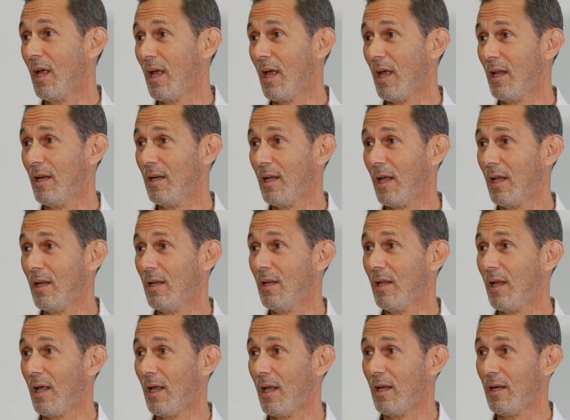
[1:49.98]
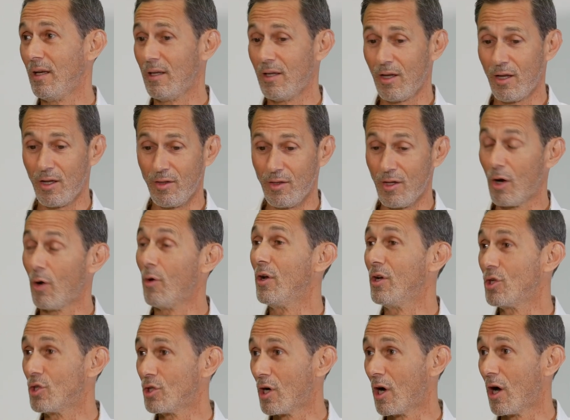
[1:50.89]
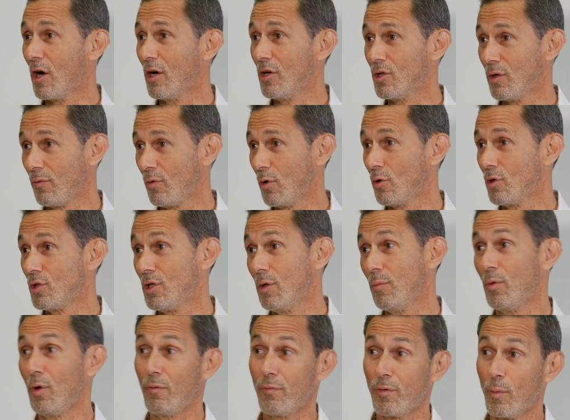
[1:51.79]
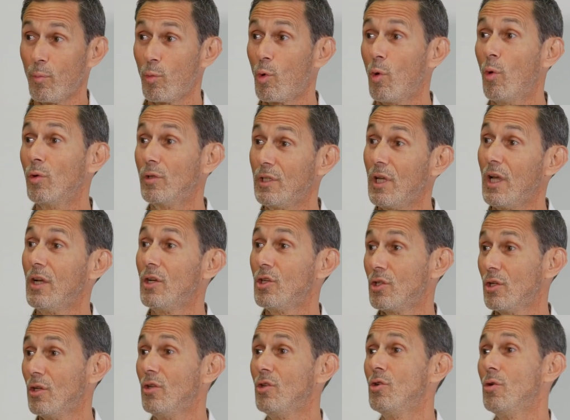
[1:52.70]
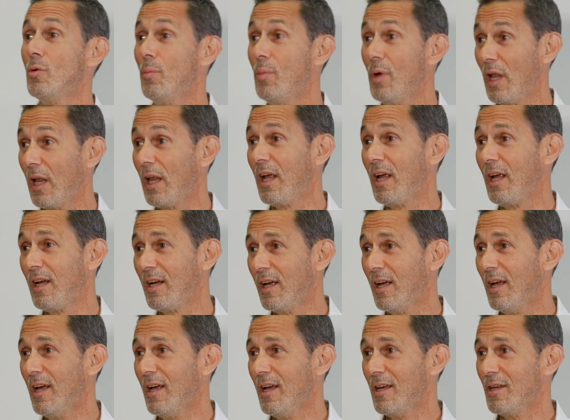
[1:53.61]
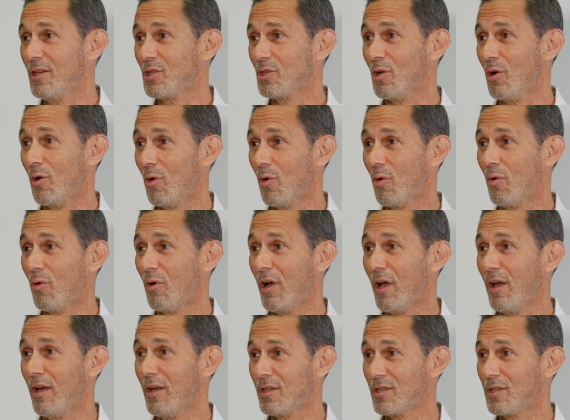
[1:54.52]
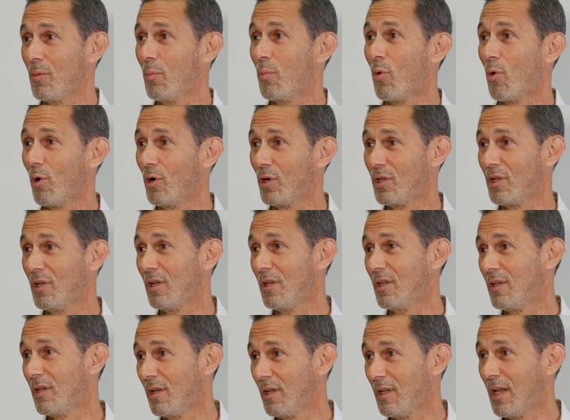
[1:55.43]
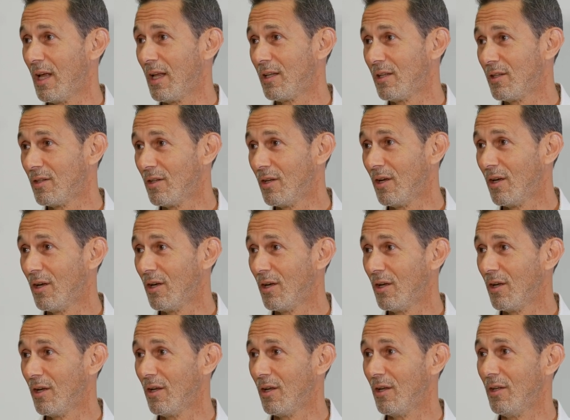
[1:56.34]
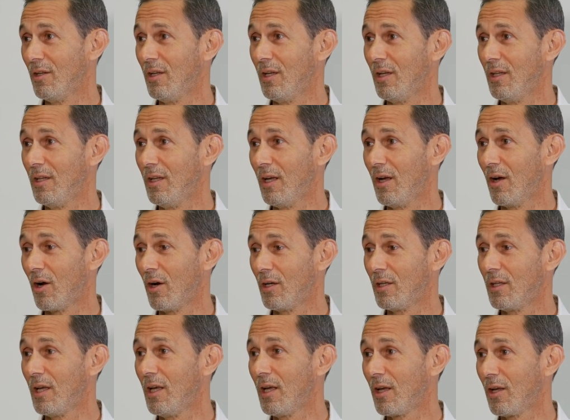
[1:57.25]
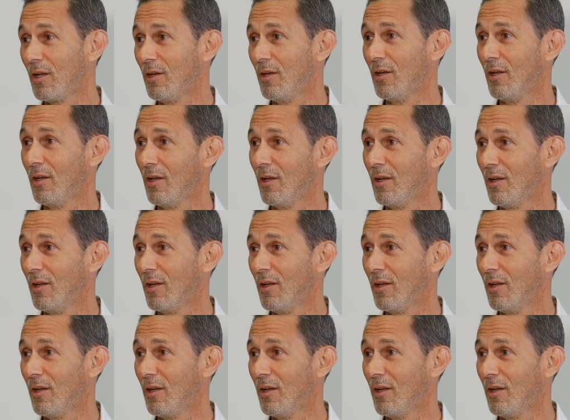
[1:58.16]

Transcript: and they're in charge of your shipment from quotation to billing. So it's important that they are taken